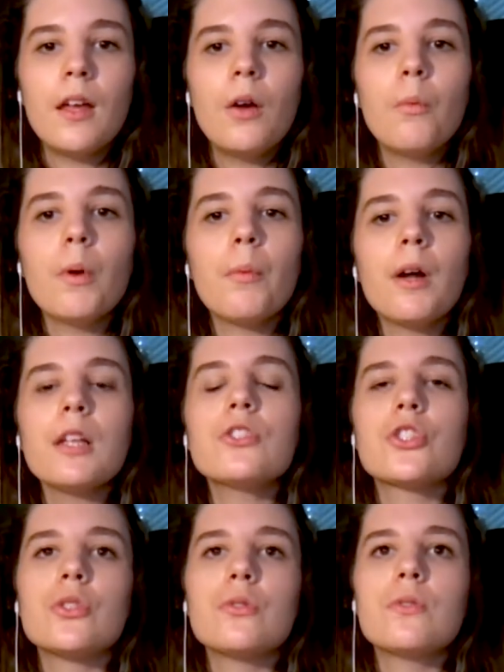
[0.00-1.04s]
We want to
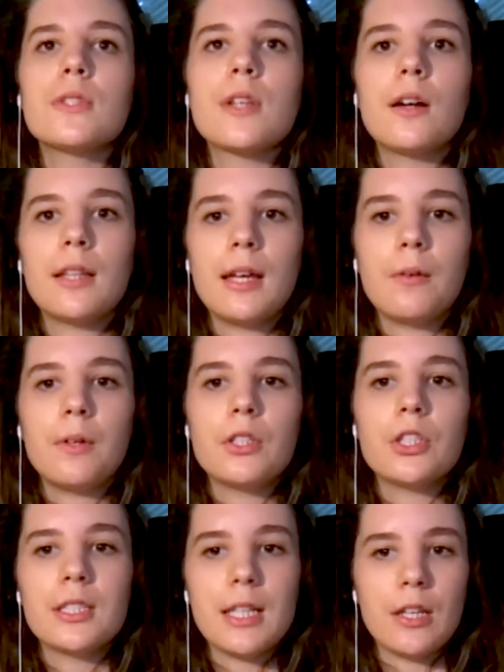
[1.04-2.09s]
choose our language
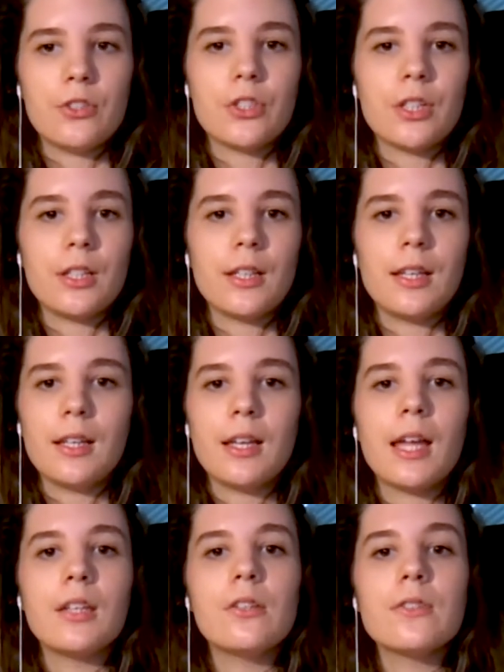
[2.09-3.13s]
intentionally,
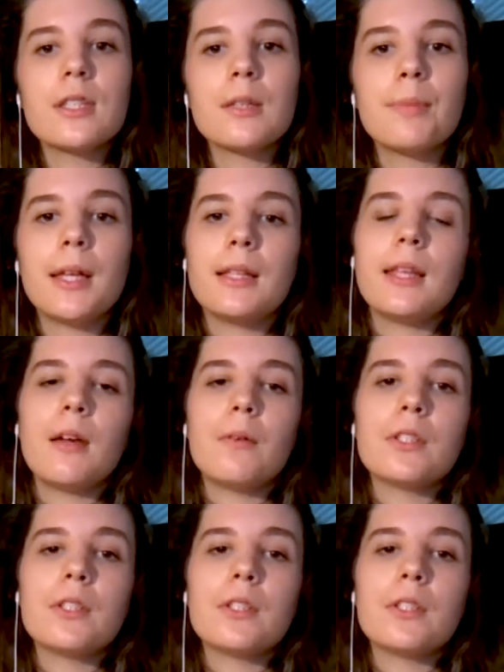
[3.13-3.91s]
and using plain language